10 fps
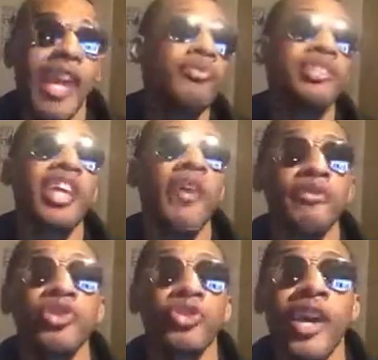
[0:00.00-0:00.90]
They was
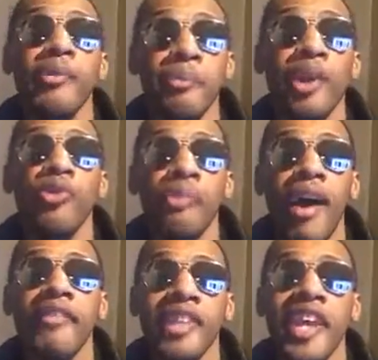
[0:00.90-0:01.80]
definitely trying to build
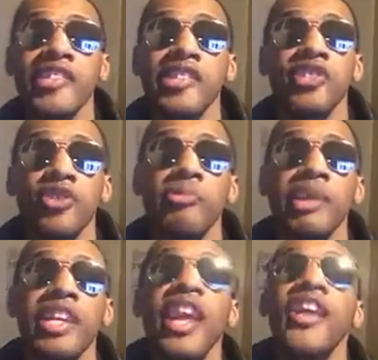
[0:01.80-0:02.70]
Bobby Lashley to
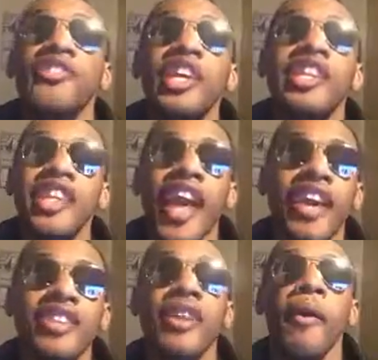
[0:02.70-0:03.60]
be the
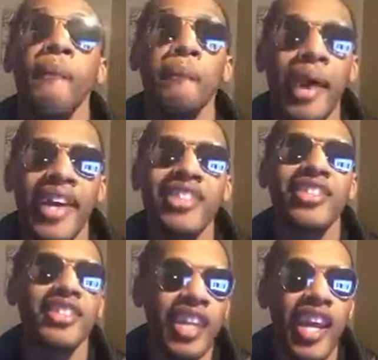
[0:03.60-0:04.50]
next
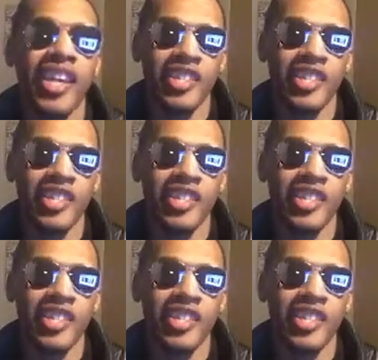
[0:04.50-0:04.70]
best thing,